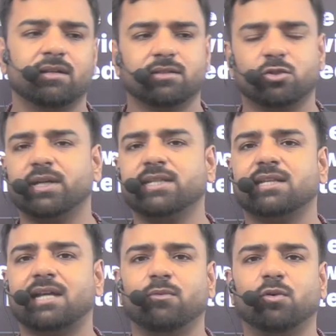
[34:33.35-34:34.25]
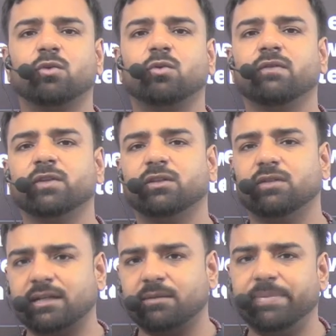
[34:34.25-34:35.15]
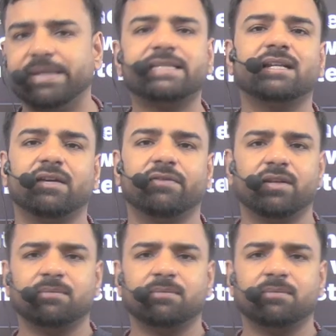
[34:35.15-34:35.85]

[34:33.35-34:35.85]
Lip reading: So guys, I'm not going with that basic level